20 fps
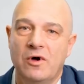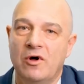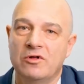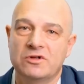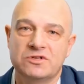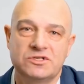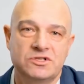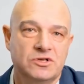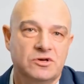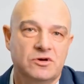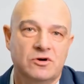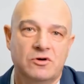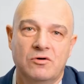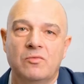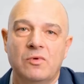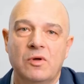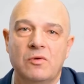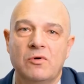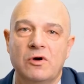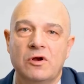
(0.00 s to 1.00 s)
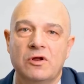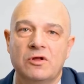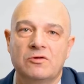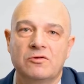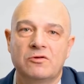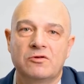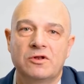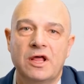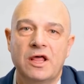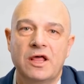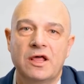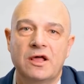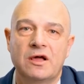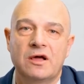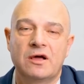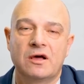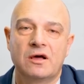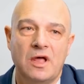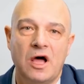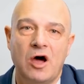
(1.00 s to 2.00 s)
Also, we wanted to take
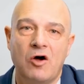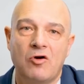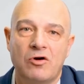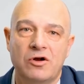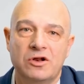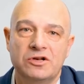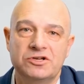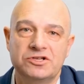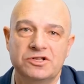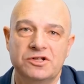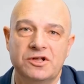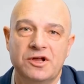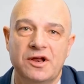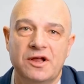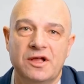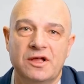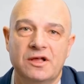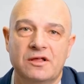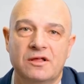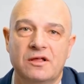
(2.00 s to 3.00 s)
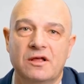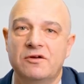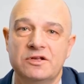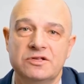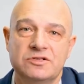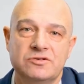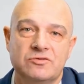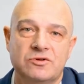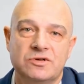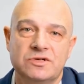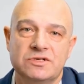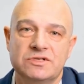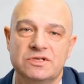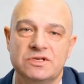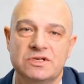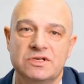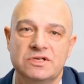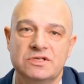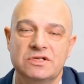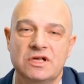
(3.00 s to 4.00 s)
our engineering
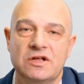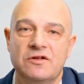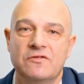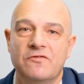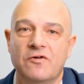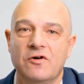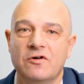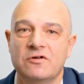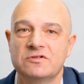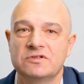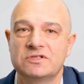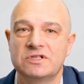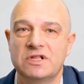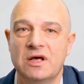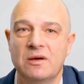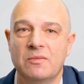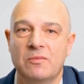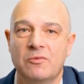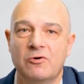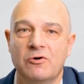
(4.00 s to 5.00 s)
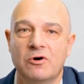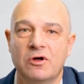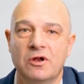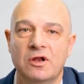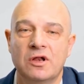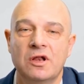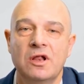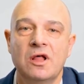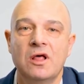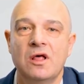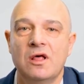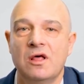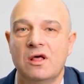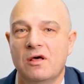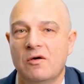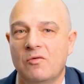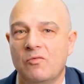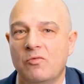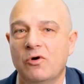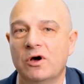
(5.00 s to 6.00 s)
resources and focus them on
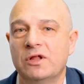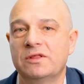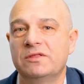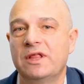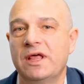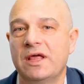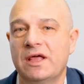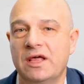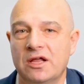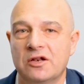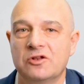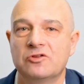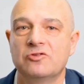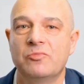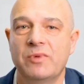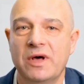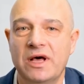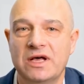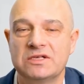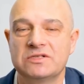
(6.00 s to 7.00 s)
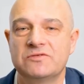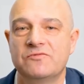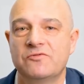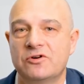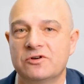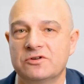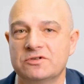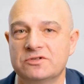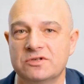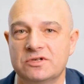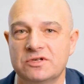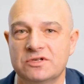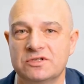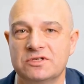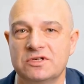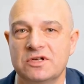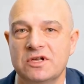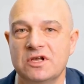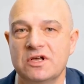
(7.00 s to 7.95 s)
what they can do best versus